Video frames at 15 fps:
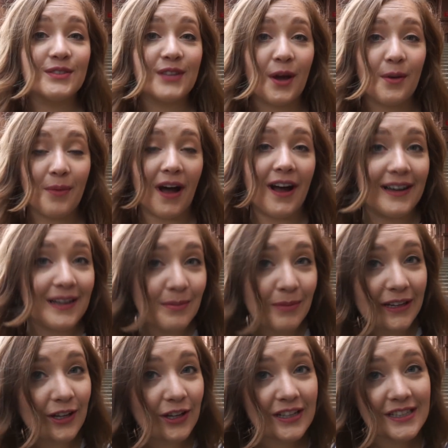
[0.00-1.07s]
So behind
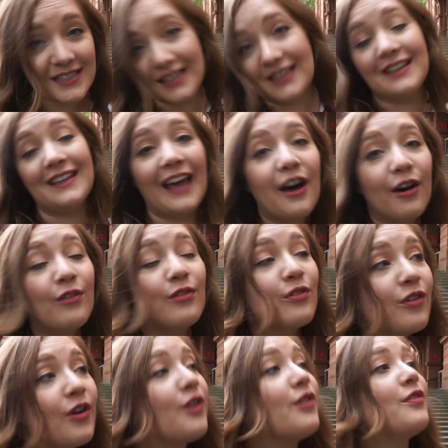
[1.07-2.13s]
me you can see the
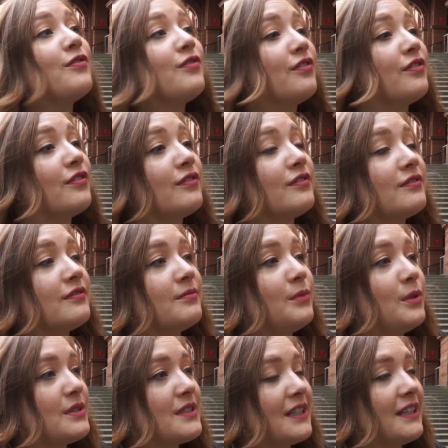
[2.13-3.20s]
Kelvingrove
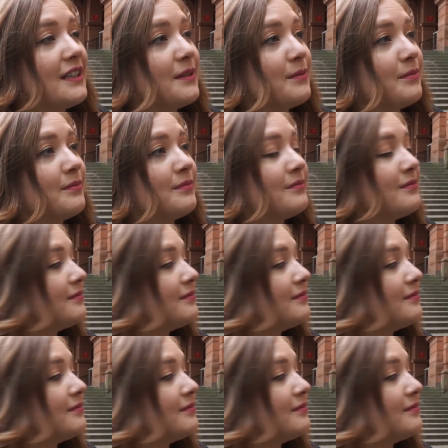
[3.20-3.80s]
Museum.